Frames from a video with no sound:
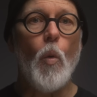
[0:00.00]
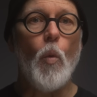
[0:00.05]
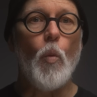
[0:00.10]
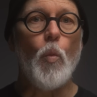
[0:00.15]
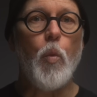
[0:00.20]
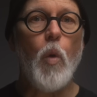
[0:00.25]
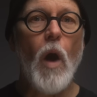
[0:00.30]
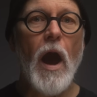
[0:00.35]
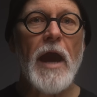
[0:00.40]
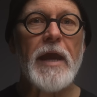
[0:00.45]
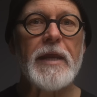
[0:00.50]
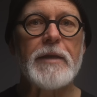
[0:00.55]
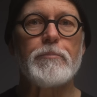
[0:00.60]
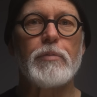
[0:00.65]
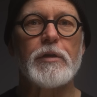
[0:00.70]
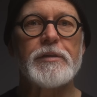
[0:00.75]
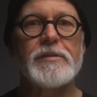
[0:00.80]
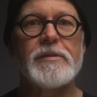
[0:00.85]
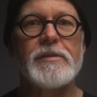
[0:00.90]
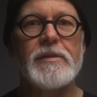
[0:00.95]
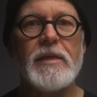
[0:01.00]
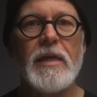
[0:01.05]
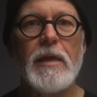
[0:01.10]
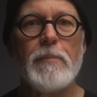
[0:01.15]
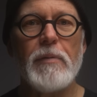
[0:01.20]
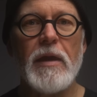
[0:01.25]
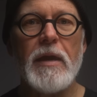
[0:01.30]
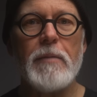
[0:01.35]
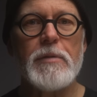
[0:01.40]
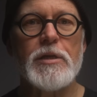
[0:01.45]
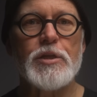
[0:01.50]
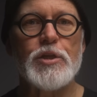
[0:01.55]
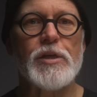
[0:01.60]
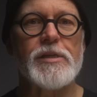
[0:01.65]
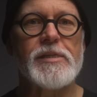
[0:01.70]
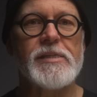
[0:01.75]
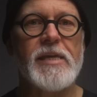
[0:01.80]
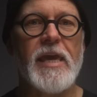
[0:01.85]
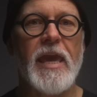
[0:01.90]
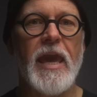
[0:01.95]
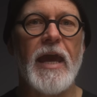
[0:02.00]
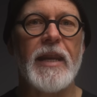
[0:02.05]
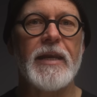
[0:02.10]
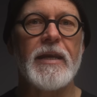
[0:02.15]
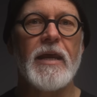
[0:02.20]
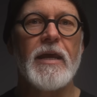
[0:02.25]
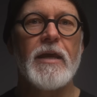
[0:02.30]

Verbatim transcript: wide but deep images can